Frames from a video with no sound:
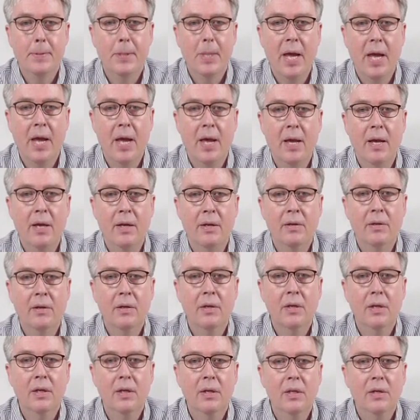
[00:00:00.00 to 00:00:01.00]
and
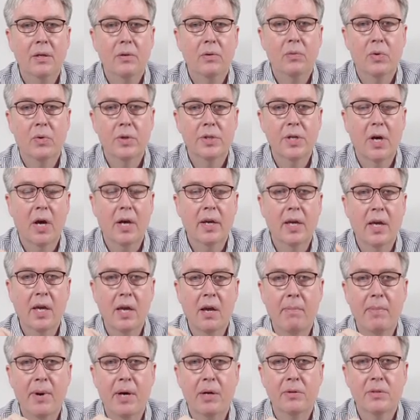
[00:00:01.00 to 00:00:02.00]
we're talking
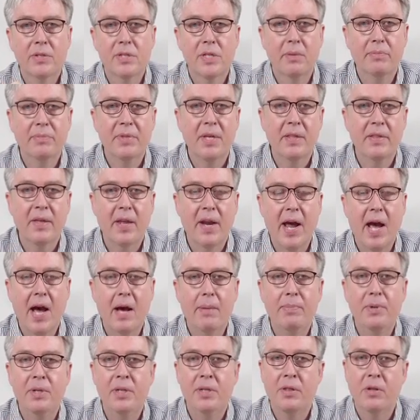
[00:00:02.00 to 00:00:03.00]
about something that
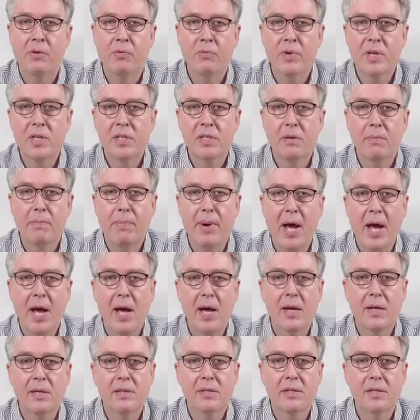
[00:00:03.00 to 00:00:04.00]
happened in the recent
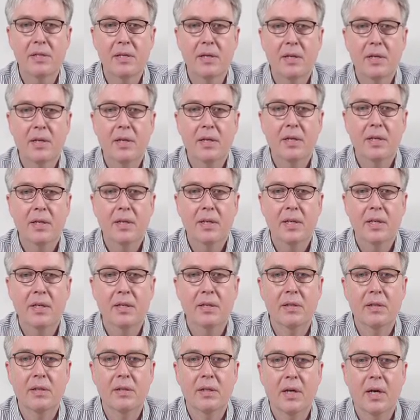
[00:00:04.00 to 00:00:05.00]
past,
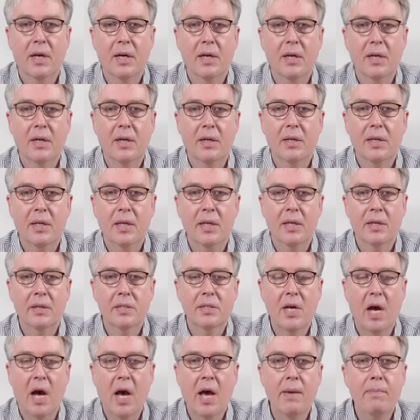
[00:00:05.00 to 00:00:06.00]
in uh, in a
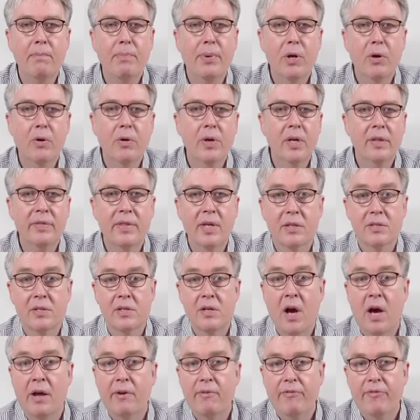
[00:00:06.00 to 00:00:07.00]
time period that's
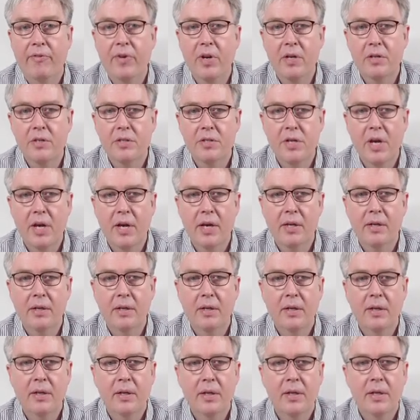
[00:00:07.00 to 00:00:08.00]
not finished yet,
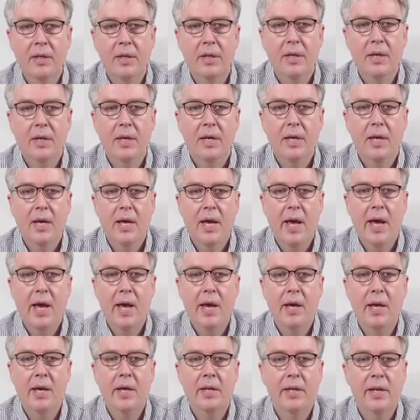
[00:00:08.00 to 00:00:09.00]

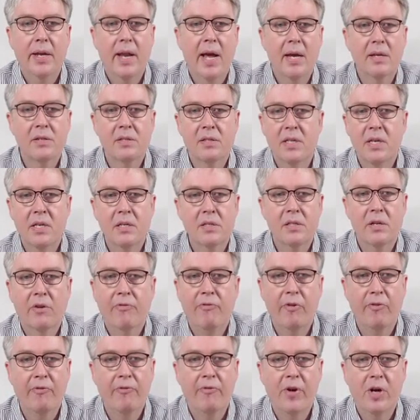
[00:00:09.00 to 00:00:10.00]
and it has these
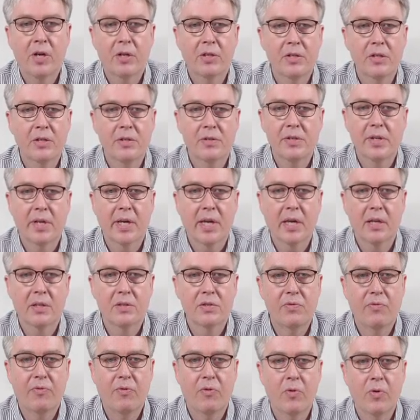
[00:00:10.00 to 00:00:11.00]
different functions, like
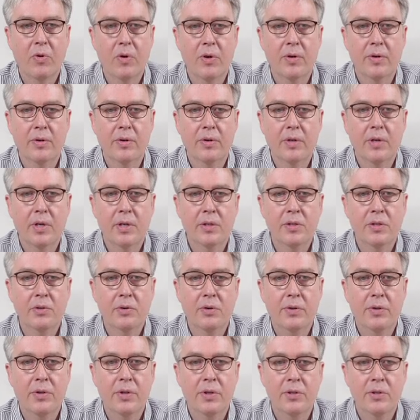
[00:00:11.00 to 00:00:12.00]
it's for
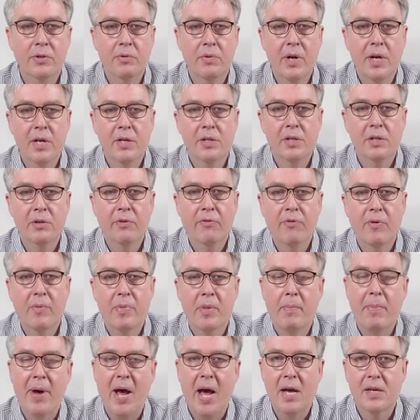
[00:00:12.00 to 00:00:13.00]
the duration from
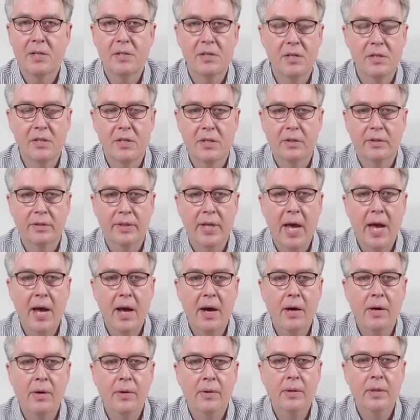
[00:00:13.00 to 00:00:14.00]
the past until
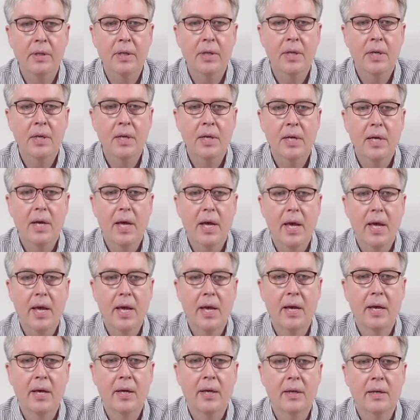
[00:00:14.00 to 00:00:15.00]
now,
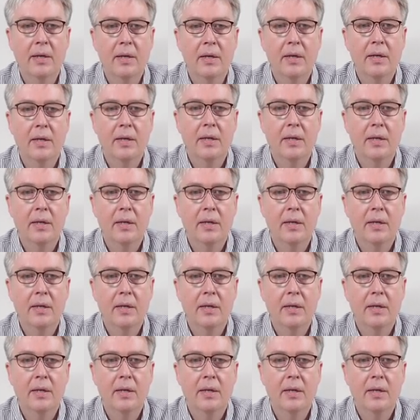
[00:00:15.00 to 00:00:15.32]
and